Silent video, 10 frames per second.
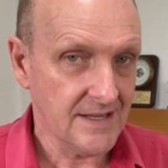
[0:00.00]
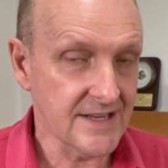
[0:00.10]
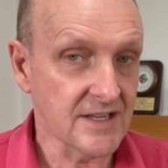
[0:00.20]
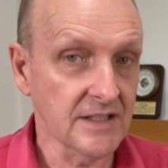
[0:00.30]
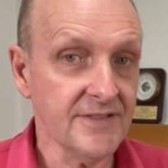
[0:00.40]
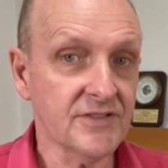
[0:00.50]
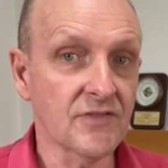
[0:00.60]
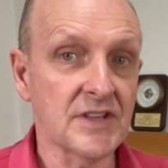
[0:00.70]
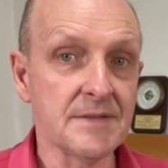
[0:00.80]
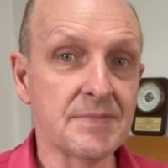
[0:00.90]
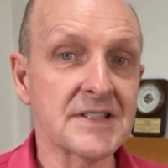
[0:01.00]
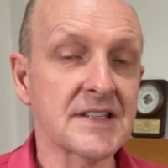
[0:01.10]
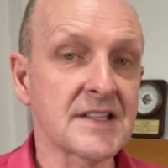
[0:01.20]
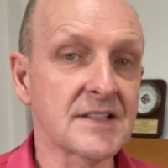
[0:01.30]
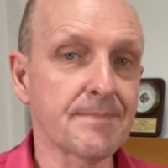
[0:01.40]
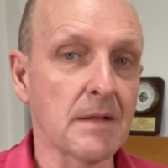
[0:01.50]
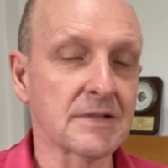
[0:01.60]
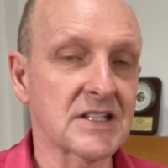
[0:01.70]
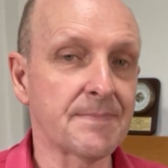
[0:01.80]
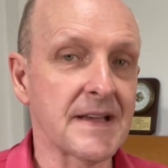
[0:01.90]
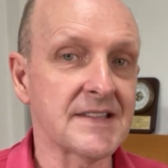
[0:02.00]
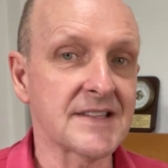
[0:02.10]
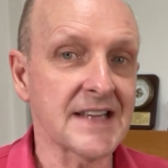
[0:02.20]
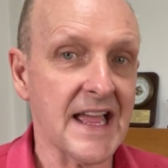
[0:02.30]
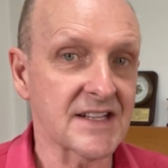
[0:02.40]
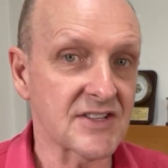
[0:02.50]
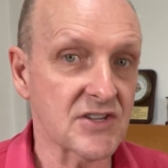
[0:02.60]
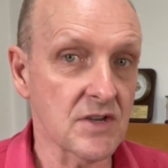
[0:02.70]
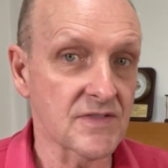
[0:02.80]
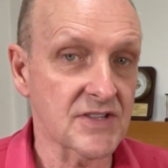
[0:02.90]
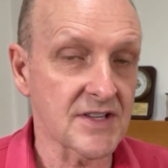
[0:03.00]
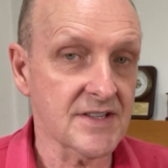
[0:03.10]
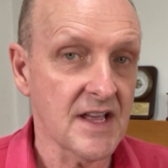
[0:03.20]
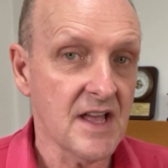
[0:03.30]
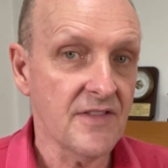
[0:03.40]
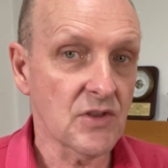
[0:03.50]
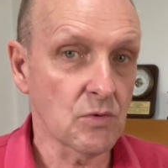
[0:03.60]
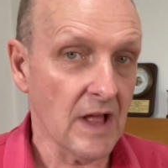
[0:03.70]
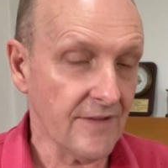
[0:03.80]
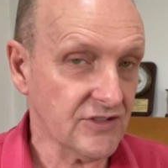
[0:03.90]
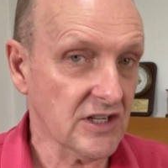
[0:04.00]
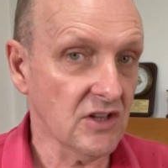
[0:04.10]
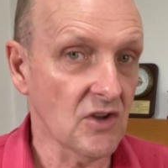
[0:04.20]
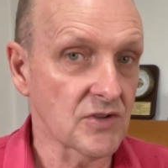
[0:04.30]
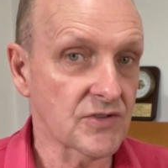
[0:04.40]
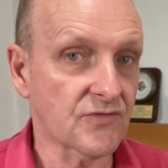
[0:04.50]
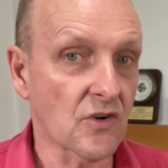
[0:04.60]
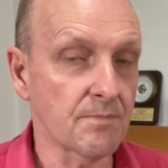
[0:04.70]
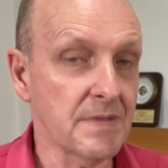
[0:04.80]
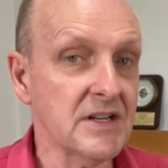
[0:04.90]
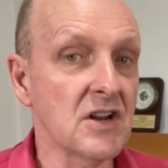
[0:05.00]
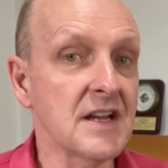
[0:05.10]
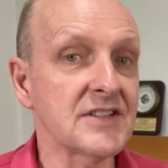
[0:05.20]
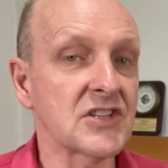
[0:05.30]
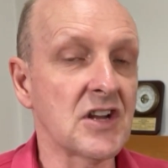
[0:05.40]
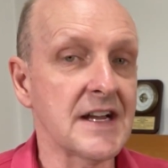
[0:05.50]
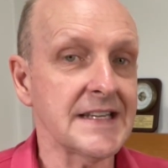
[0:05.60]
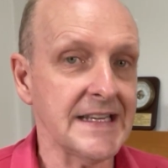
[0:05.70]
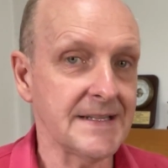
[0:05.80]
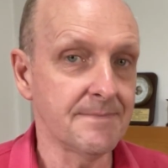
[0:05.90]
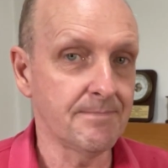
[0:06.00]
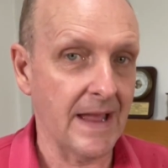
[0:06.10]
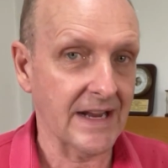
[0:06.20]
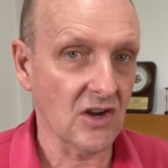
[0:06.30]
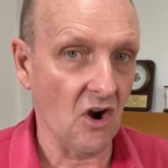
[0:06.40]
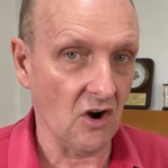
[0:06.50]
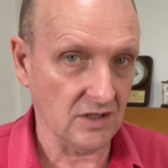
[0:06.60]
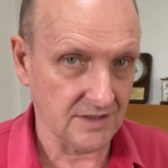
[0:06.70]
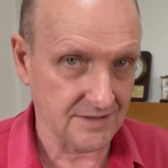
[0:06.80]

Here's a list of the businesses, public spaces and services that will have to close from midnight tonight in Bangkok.